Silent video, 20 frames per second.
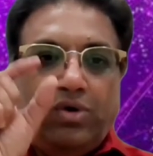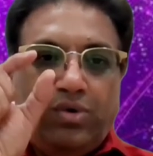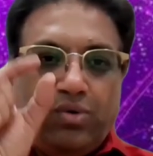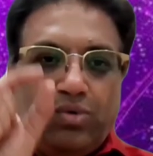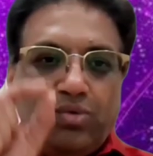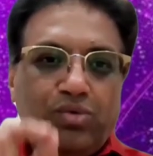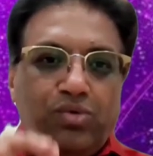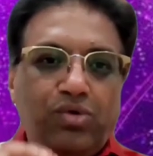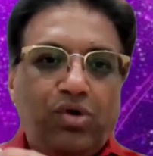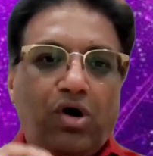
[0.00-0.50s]

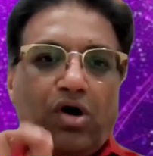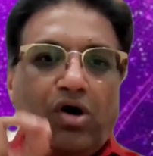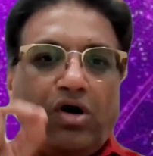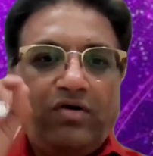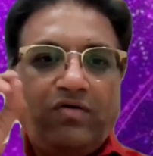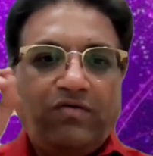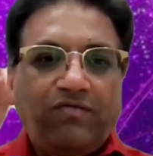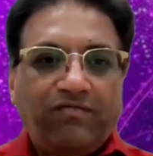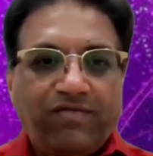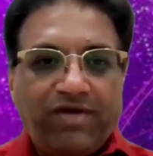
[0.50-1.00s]
do
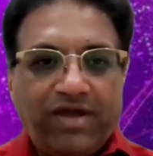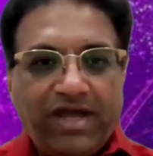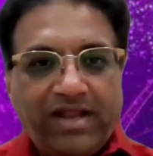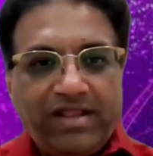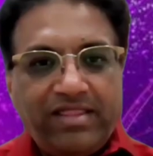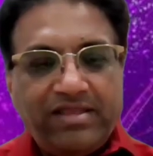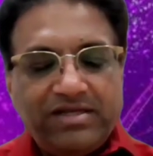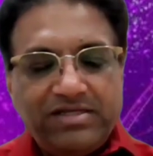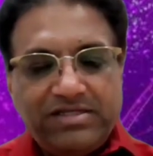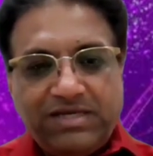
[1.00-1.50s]
not
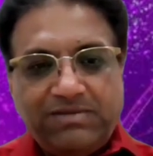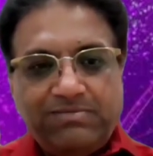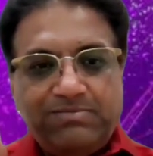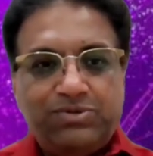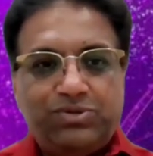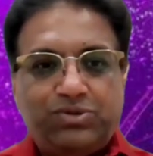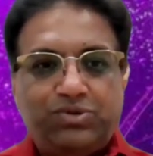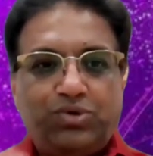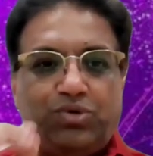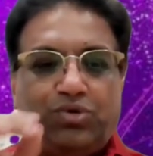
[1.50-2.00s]
wear the
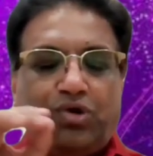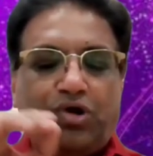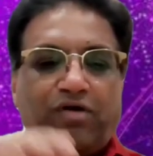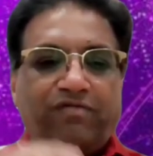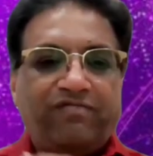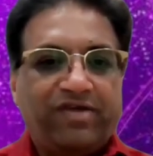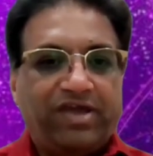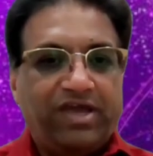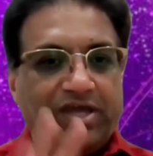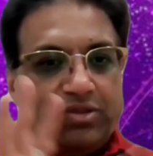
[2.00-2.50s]
gemstone
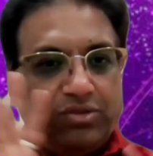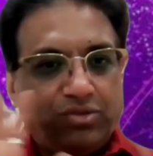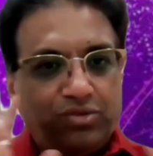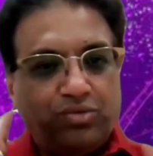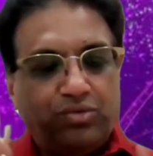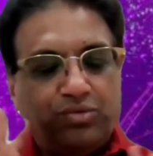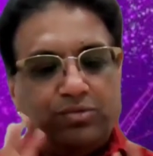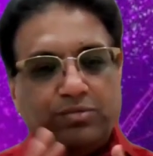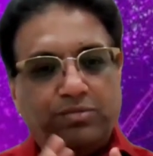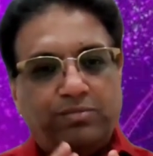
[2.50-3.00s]
of
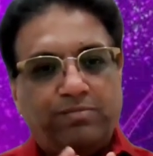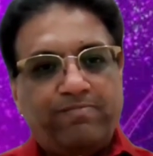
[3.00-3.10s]
Ketu.